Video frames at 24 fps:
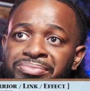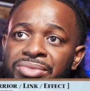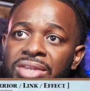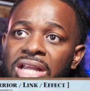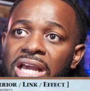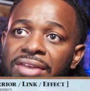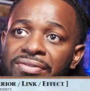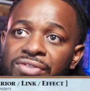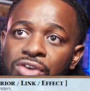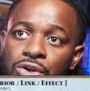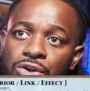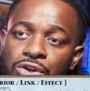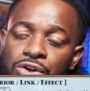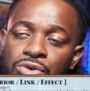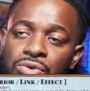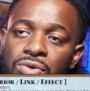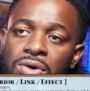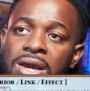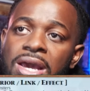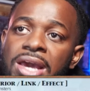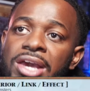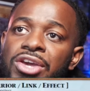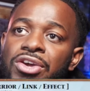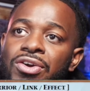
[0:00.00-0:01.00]
And if you do,
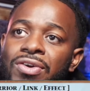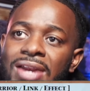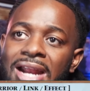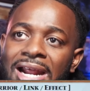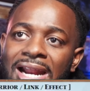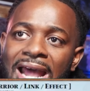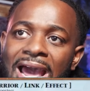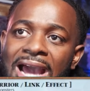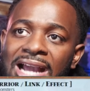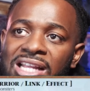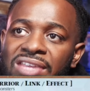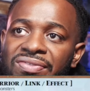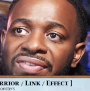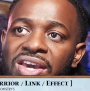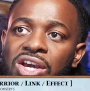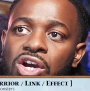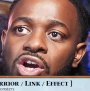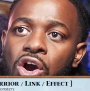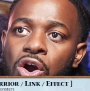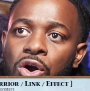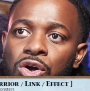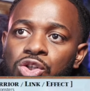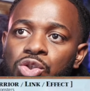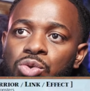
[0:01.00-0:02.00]
you You cannot activate
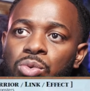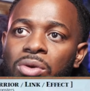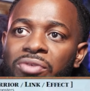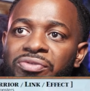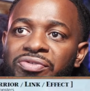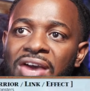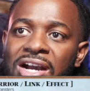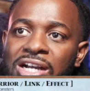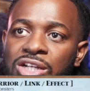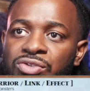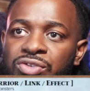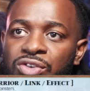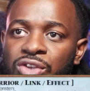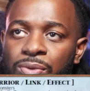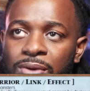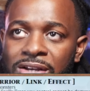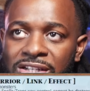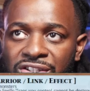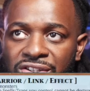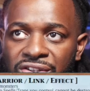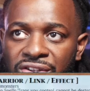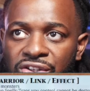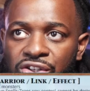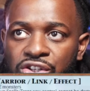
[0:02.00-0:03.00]
cards or effects for the
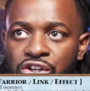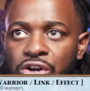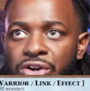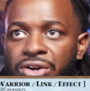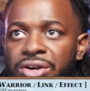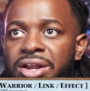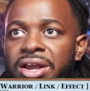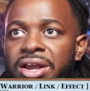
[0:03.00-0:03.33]
rest of the turn.